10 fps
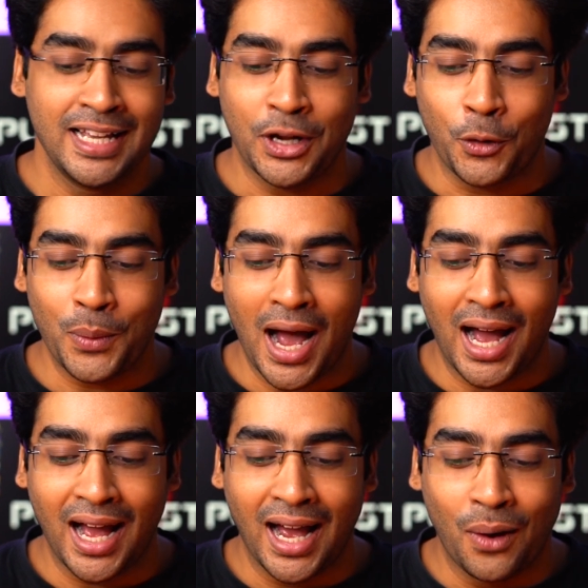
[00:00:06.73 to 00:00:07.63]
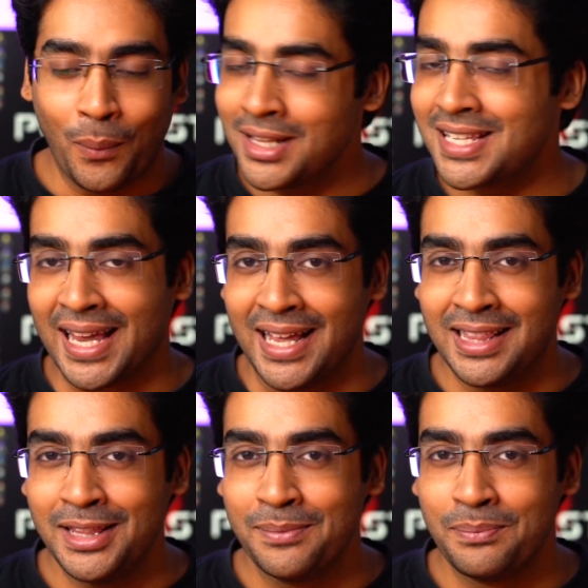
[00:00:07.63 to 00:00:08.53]
Now, once
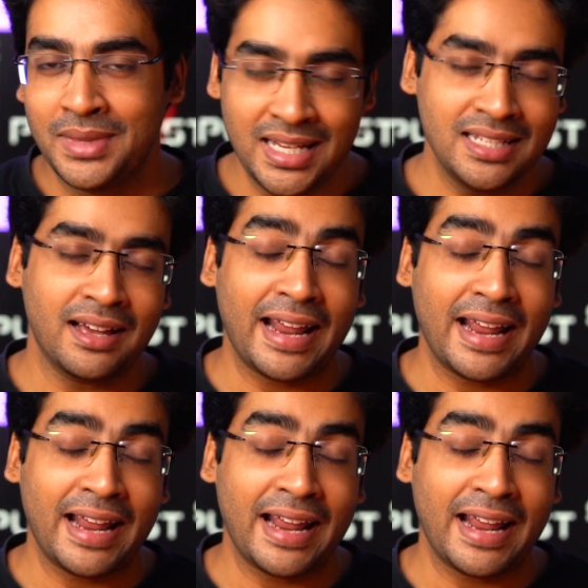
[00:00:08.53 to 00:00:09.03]
again, these